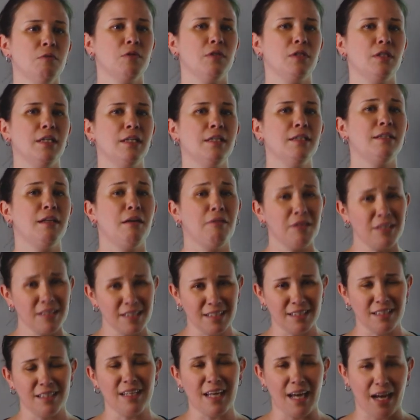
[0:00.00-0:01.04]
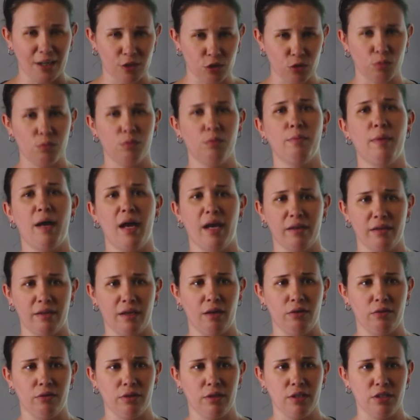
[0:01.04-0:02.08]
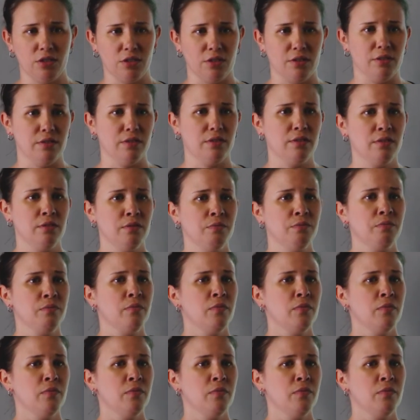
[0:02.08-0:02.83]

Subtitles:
Now let's get to the actual math calculations.